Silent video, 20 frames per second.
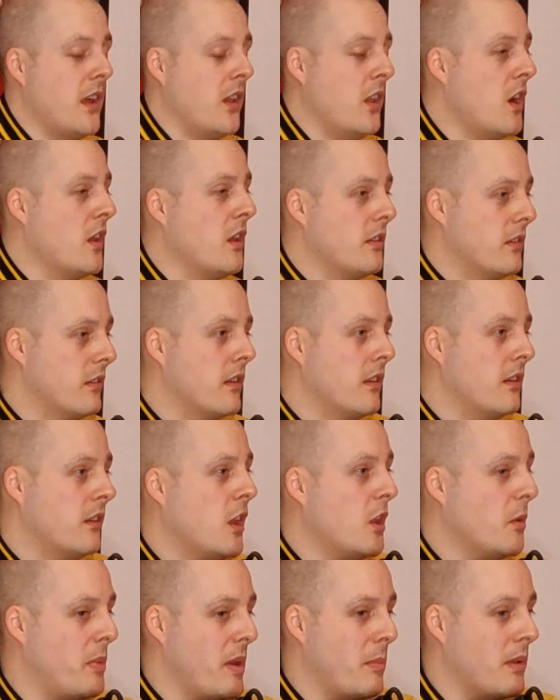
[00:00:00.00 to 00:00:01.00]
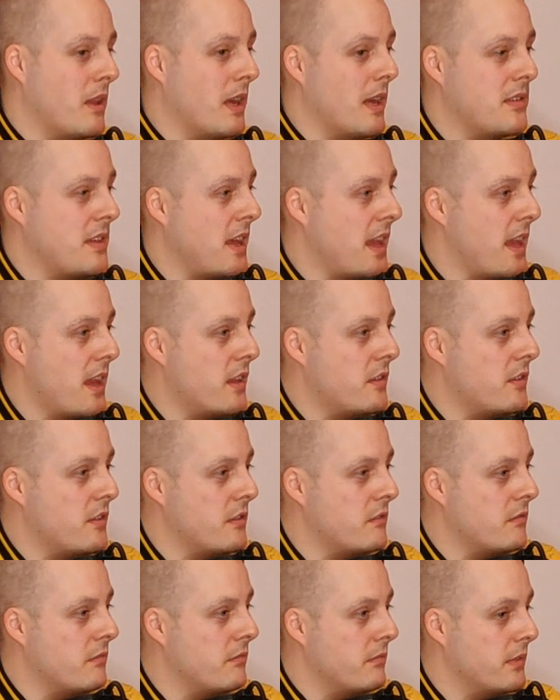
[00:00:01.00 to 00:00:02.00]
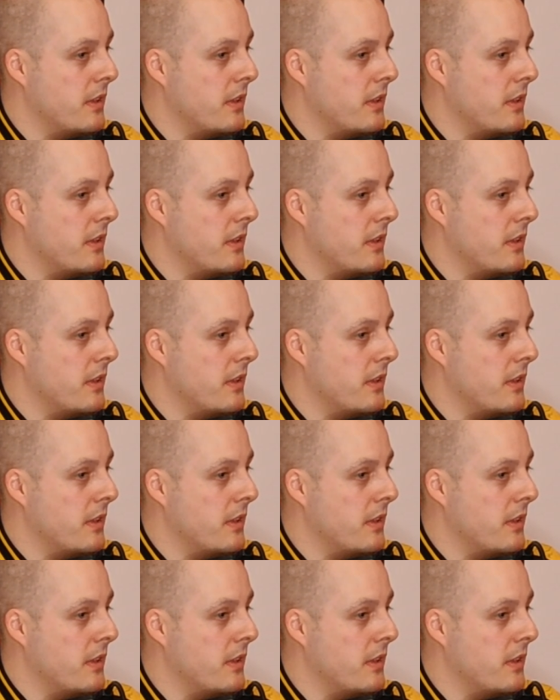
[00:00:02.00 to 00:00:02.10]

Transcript: this shit, and just. I say it, just